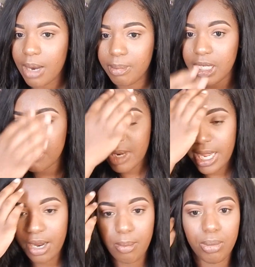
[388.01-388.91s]
I bleached my
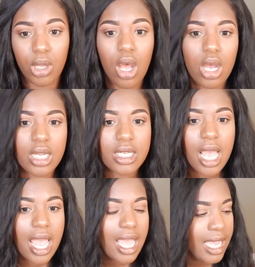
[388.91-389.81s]
hair blonde,
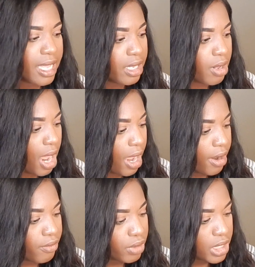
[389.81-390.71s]
and
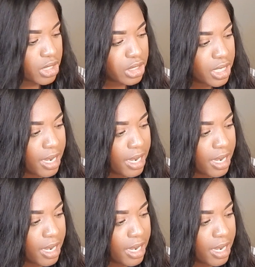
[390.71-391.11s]
I researched,